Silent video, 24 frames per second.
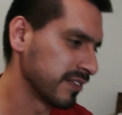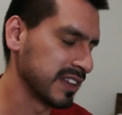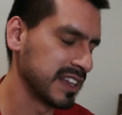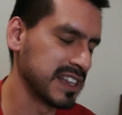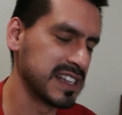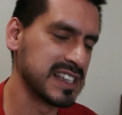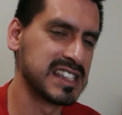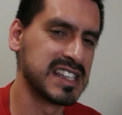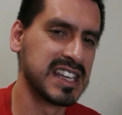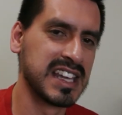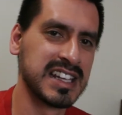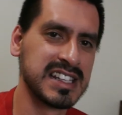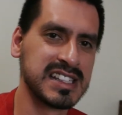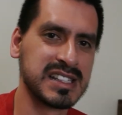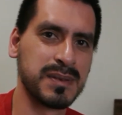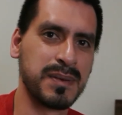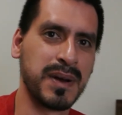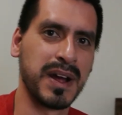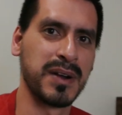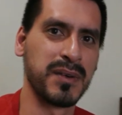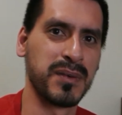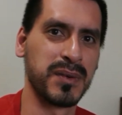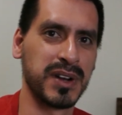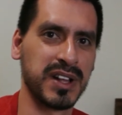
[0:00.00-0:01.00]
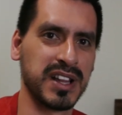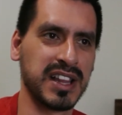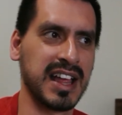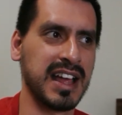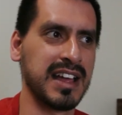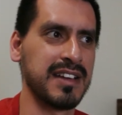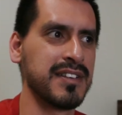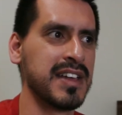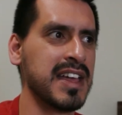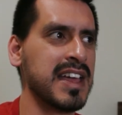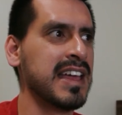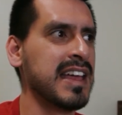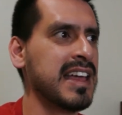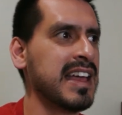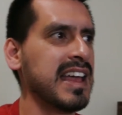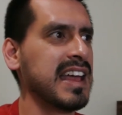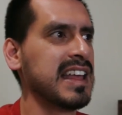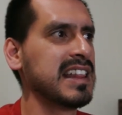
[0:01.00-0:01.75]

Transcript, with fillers: This is my real life.